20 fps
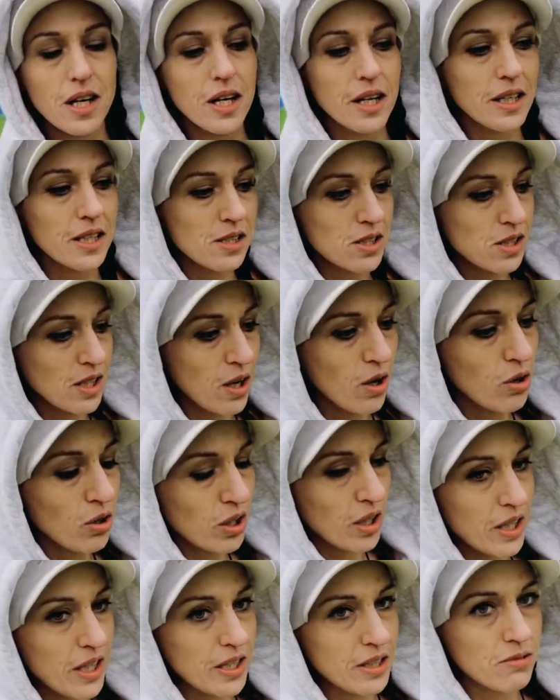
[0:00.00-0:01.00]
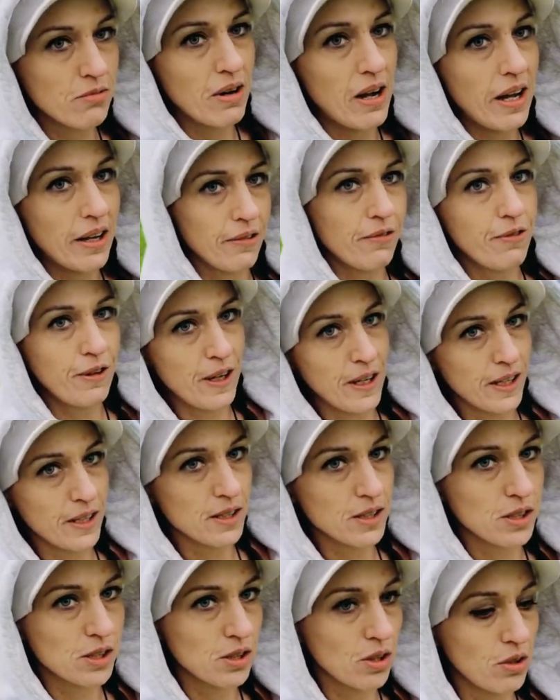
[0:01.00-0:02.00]
is the only dry
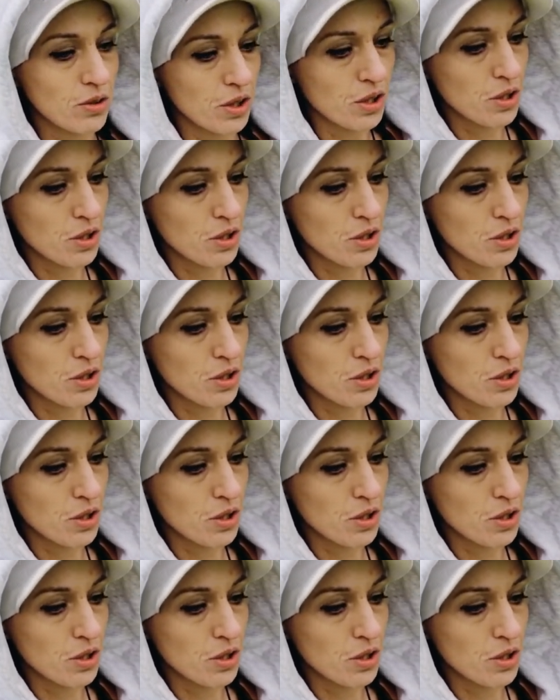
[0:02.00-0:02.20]
things on the